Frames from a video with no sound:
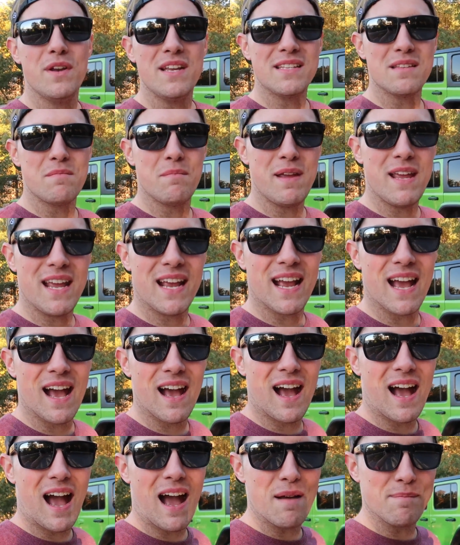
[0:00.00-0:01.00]
reason being,
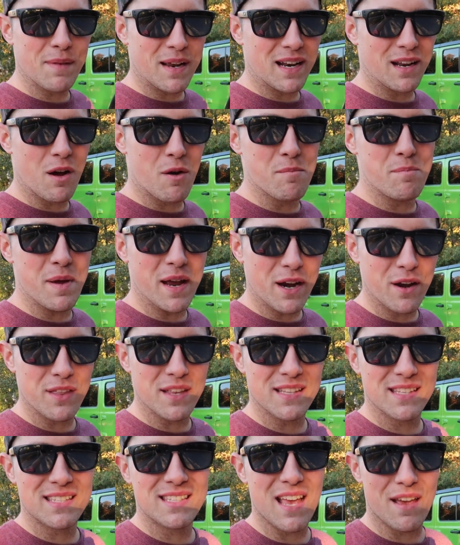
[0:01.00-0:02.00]
I'm gonna go bigger
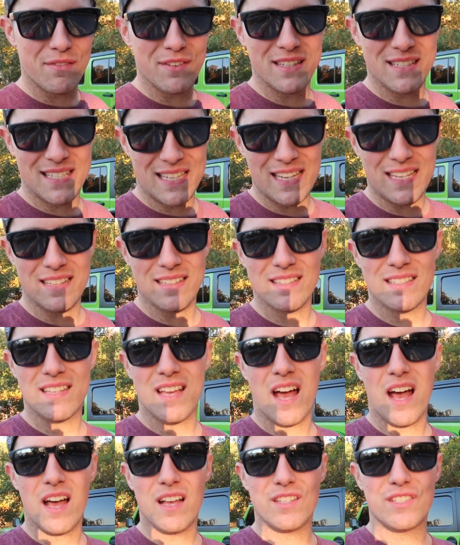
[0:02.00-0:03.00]
than
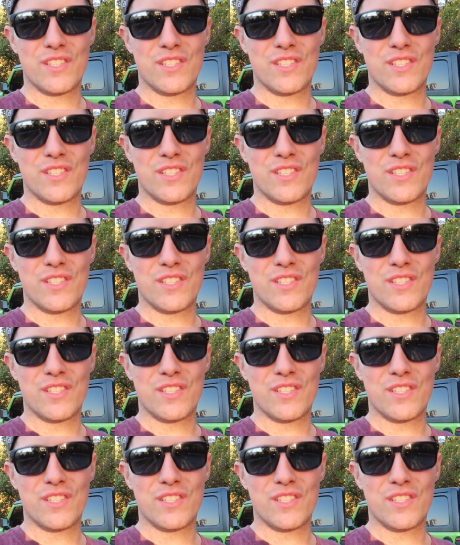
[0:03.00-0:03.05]
17s,